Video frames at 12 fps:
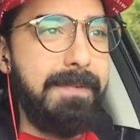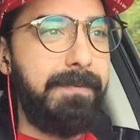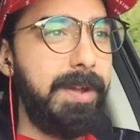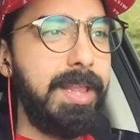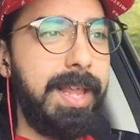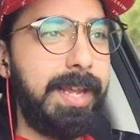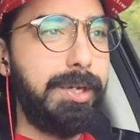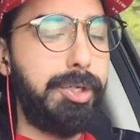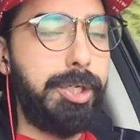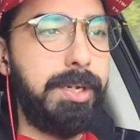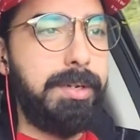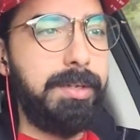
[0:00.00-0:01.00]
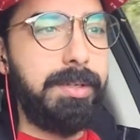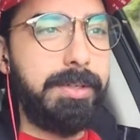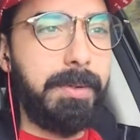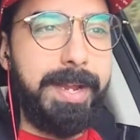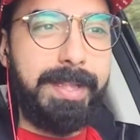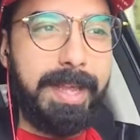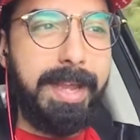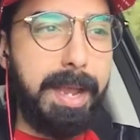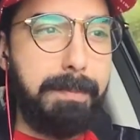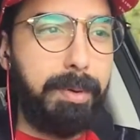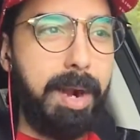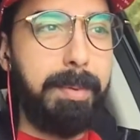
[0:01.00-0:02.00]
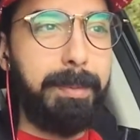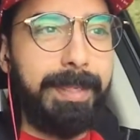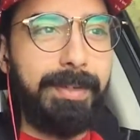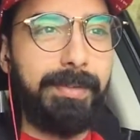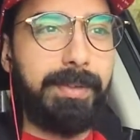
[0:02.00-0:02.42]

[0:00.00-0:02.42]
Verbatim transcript: I felt like I shouldn't, so I think I probably